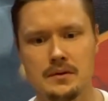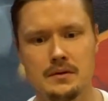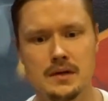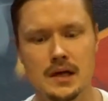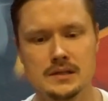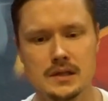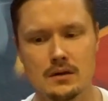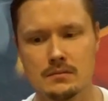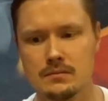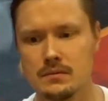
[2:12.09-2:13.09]
dance
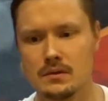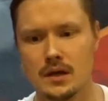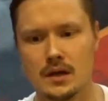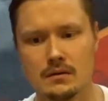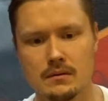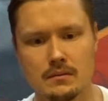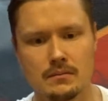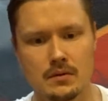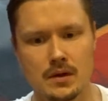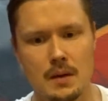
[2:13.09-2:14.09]
out like
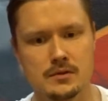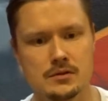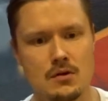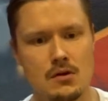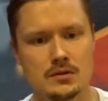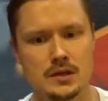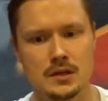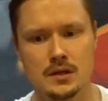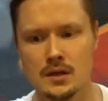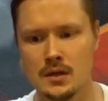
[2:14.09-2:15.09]
club songs and